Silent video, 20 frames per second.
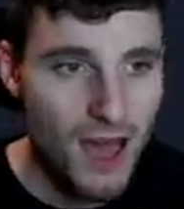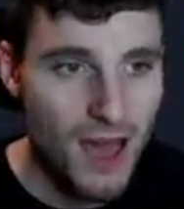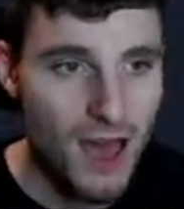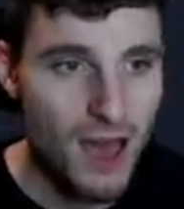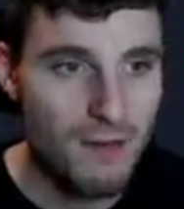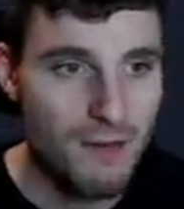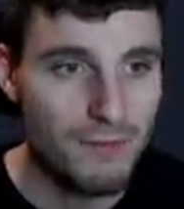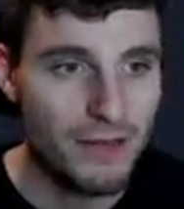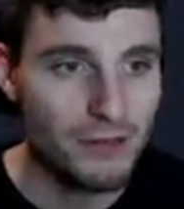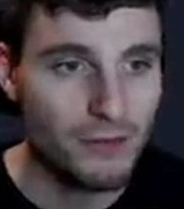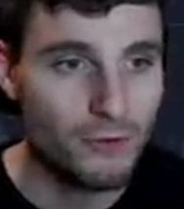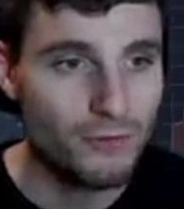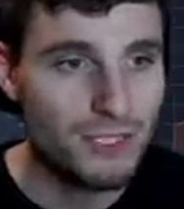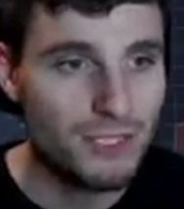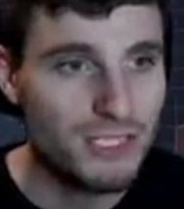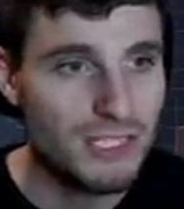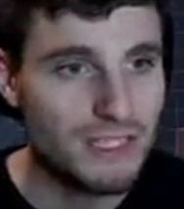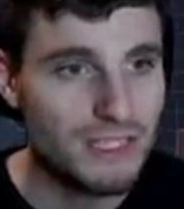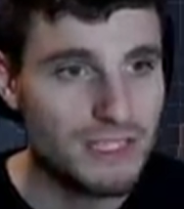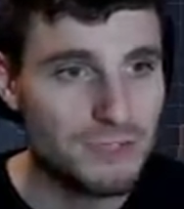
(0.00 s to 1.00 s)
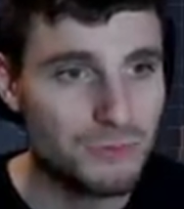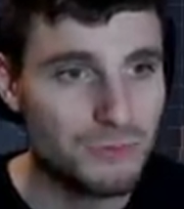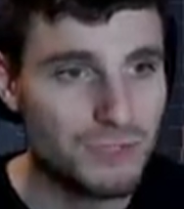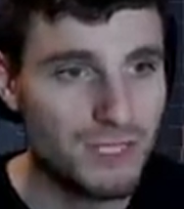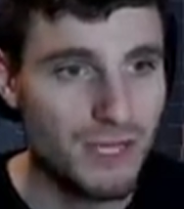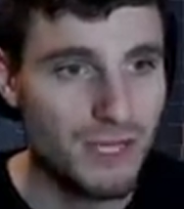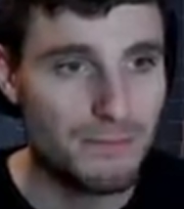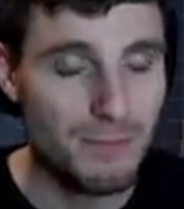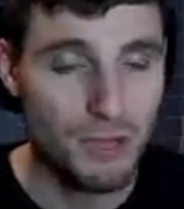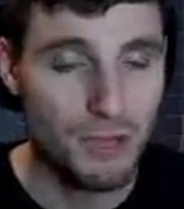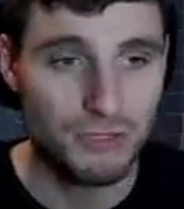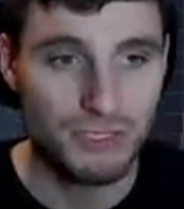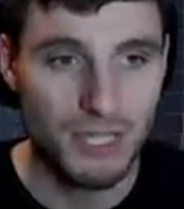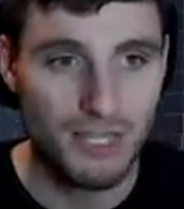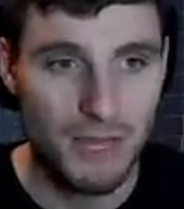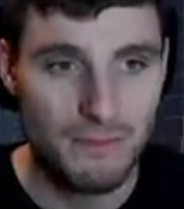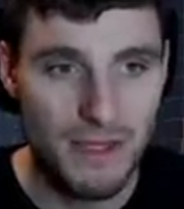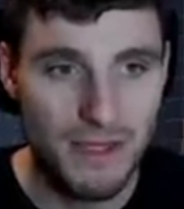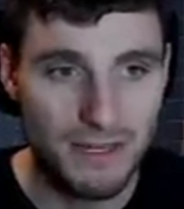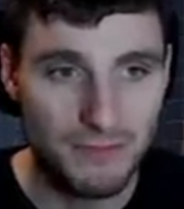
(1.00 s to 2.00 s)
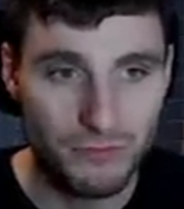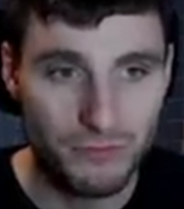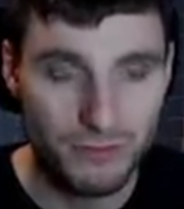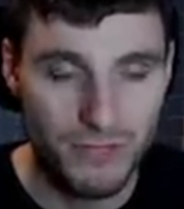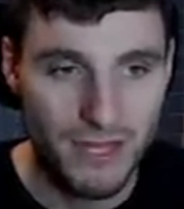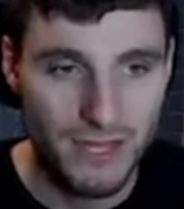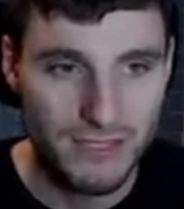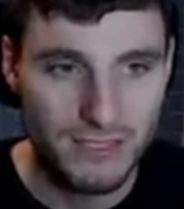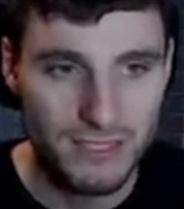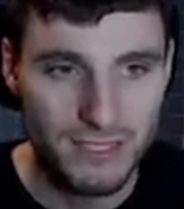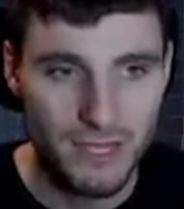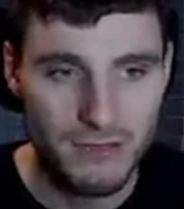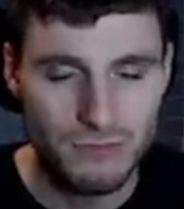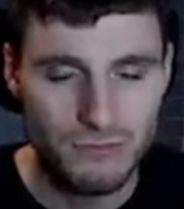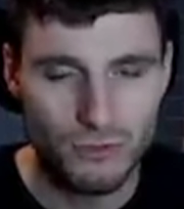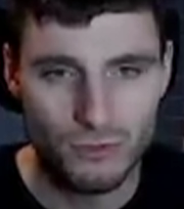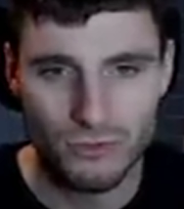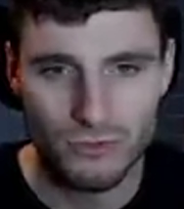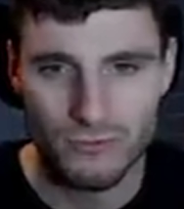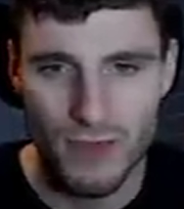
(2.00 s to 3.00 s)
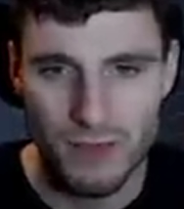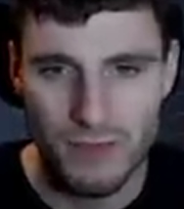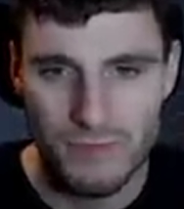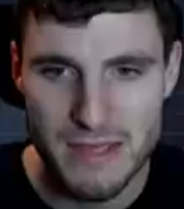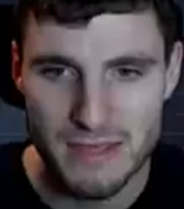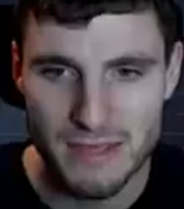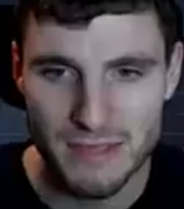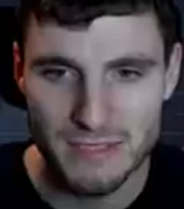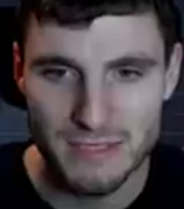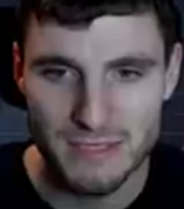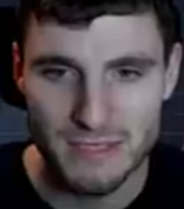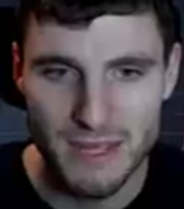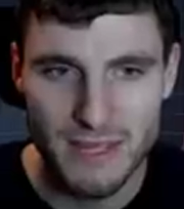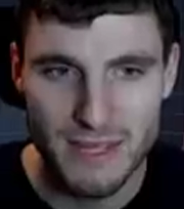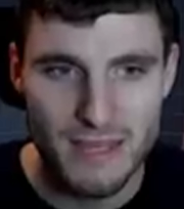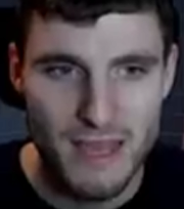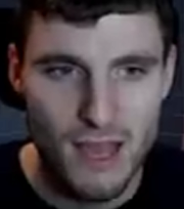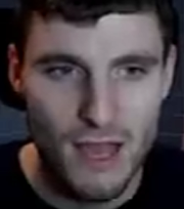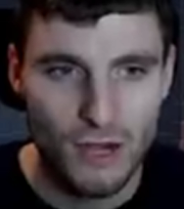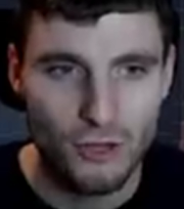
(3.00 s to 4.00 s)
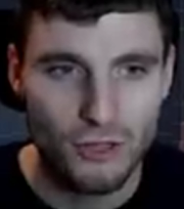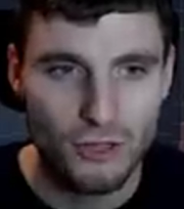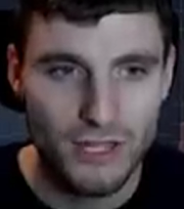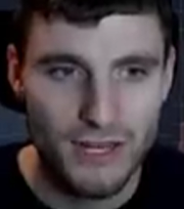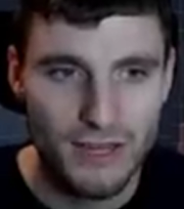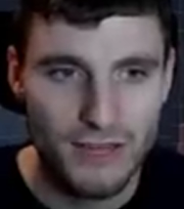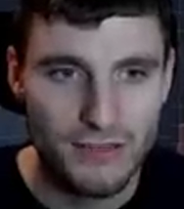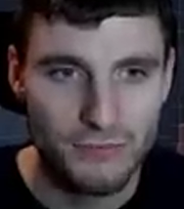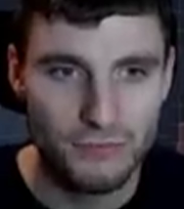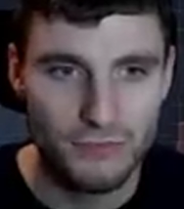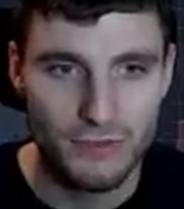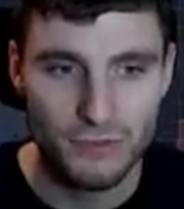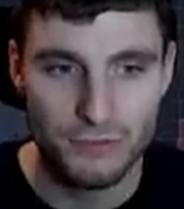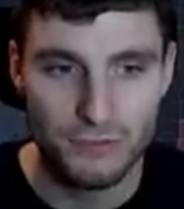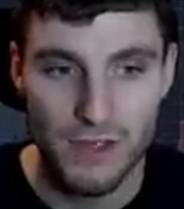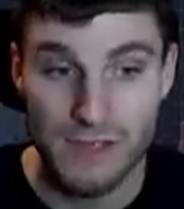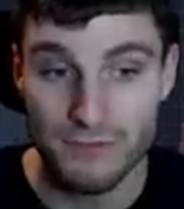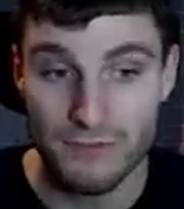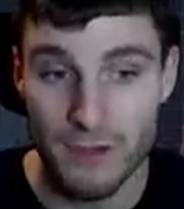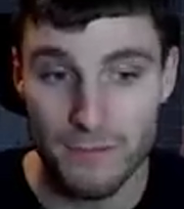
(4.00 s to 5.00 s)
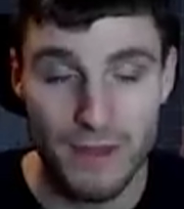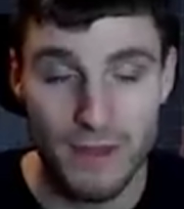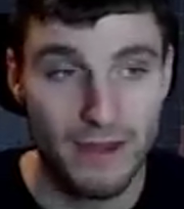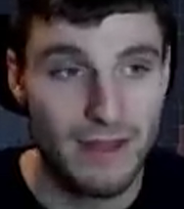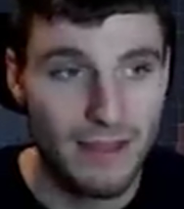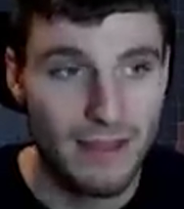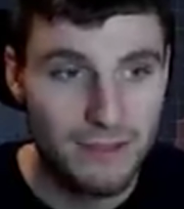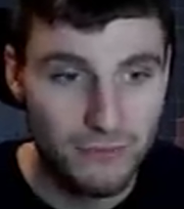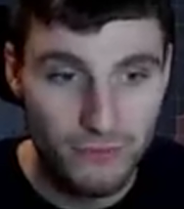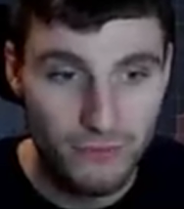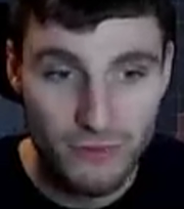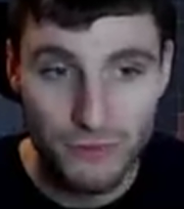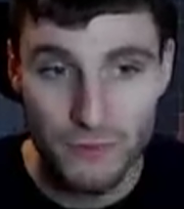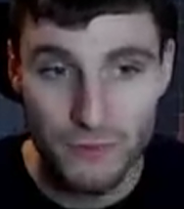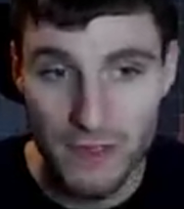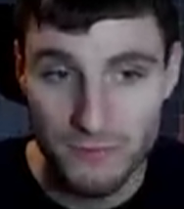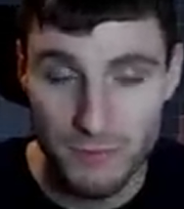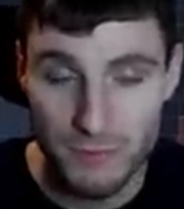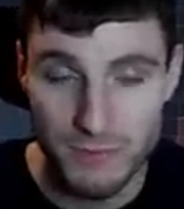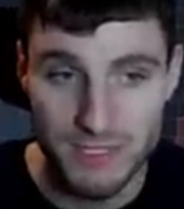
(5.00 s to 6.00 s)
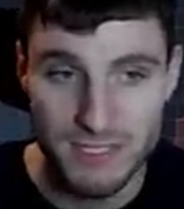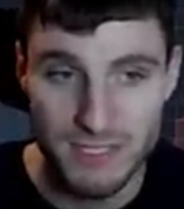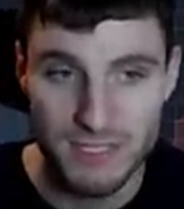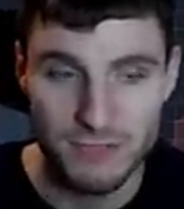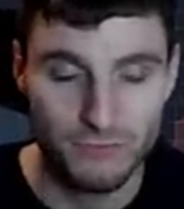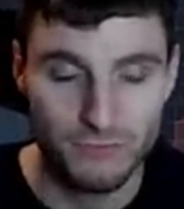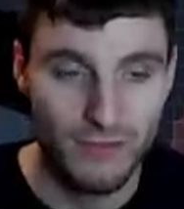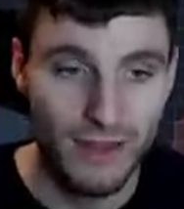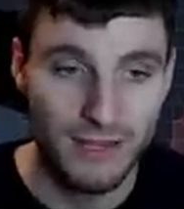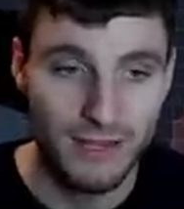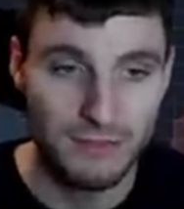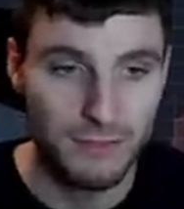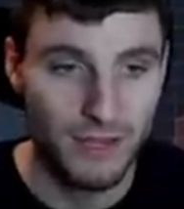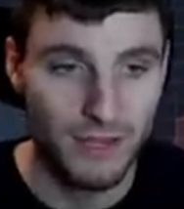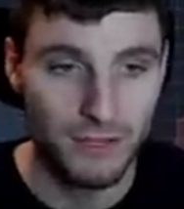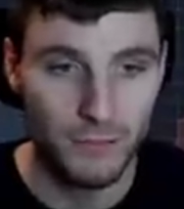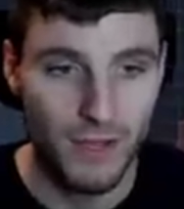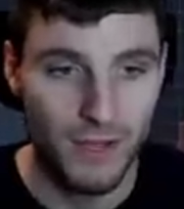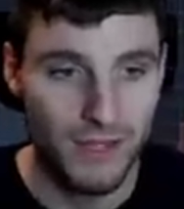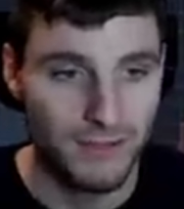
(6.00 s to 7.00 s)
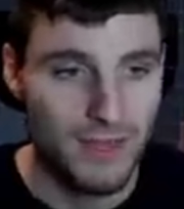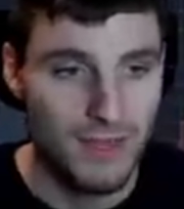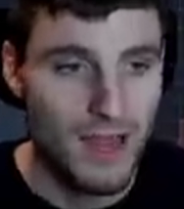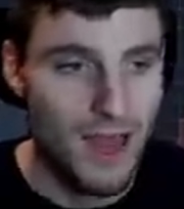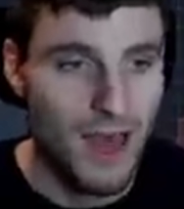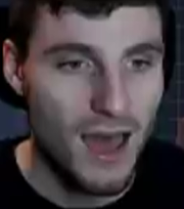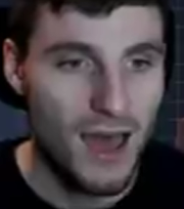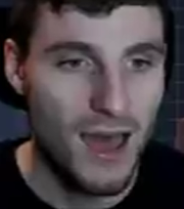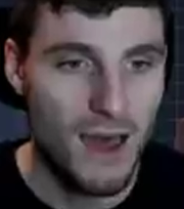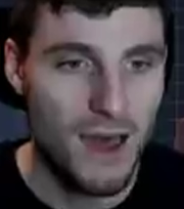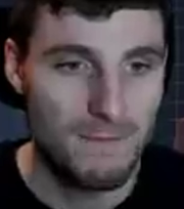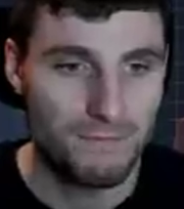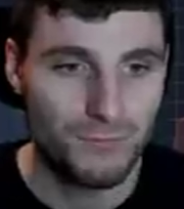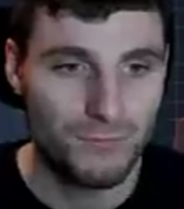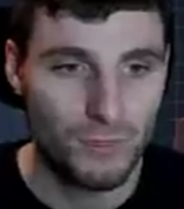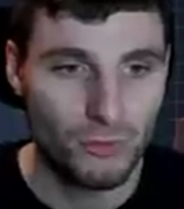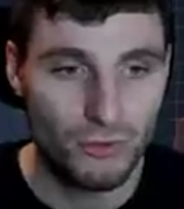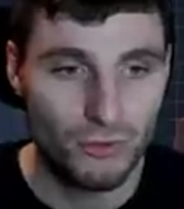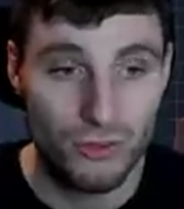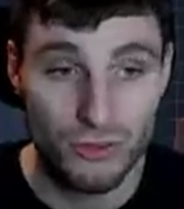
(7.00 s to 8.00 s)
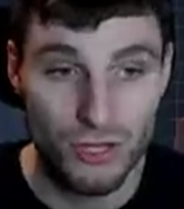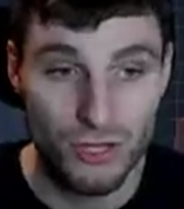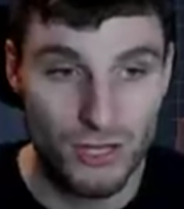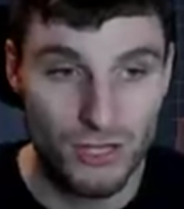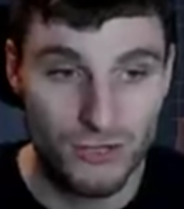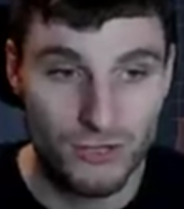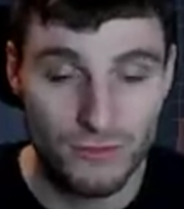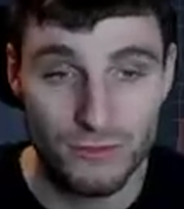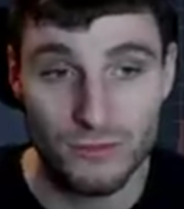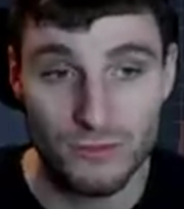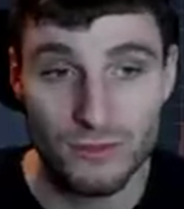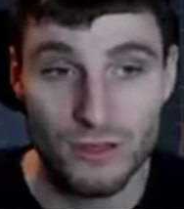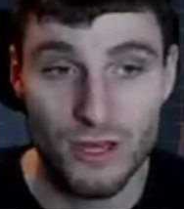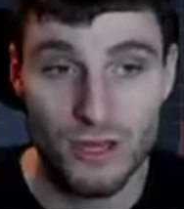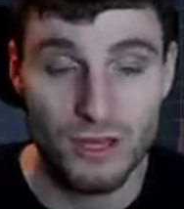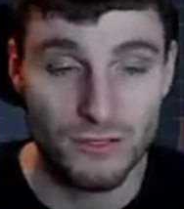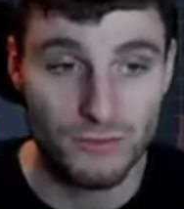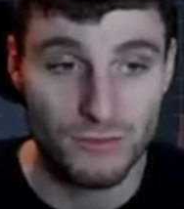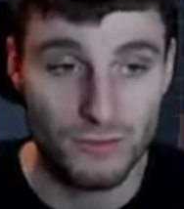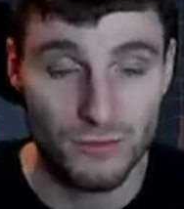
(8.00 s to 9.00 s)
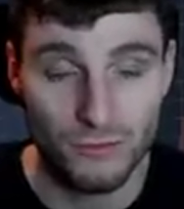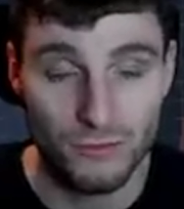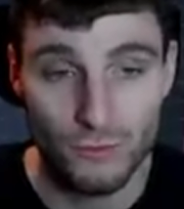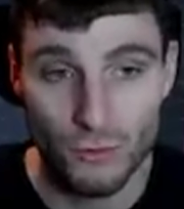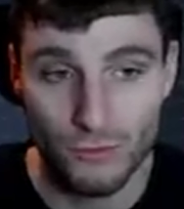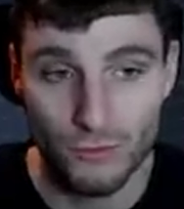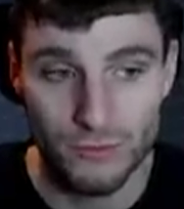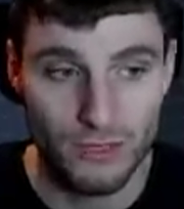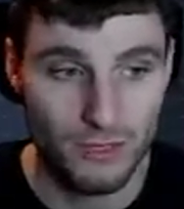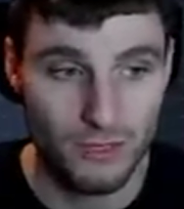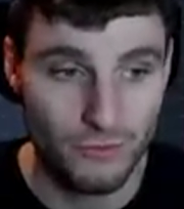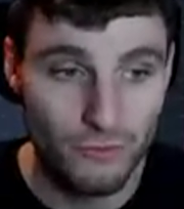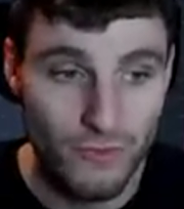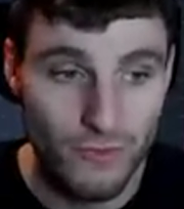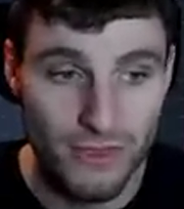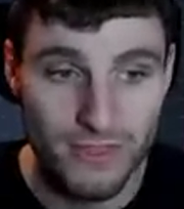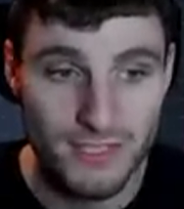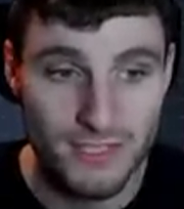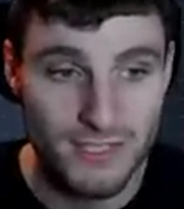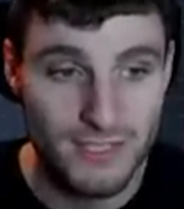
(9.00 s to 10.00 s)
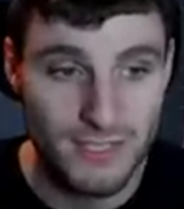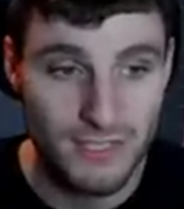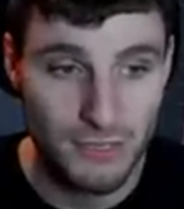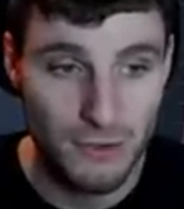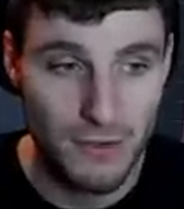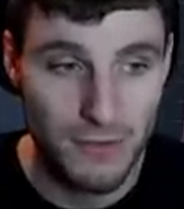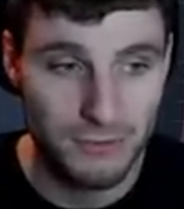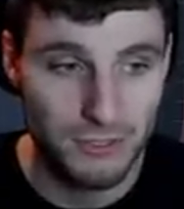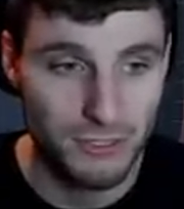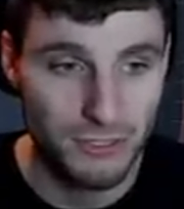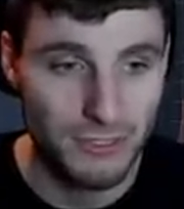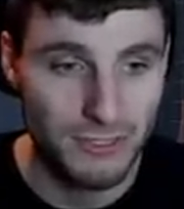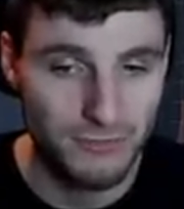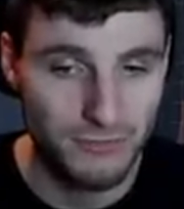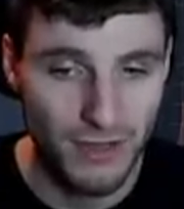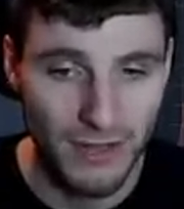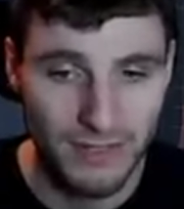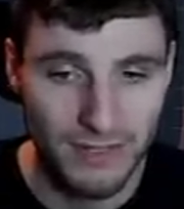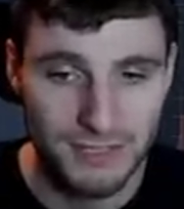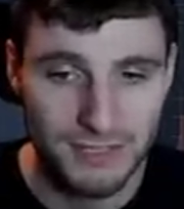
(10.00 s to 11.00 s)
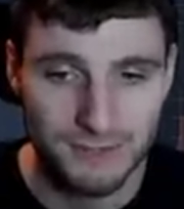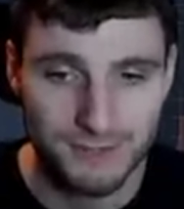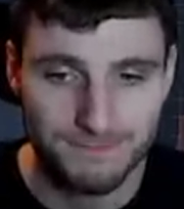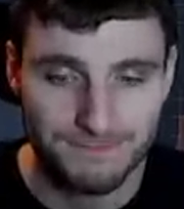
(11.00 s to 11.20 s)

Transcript: Um, and obviously, this was a post that I made a few days ago, or it might have been yesterday, looking at the fifth wave up. And, and the fifth wave up is still valid, by the way. Um, or the third, third to the fourth to the fifth is still absolutely valid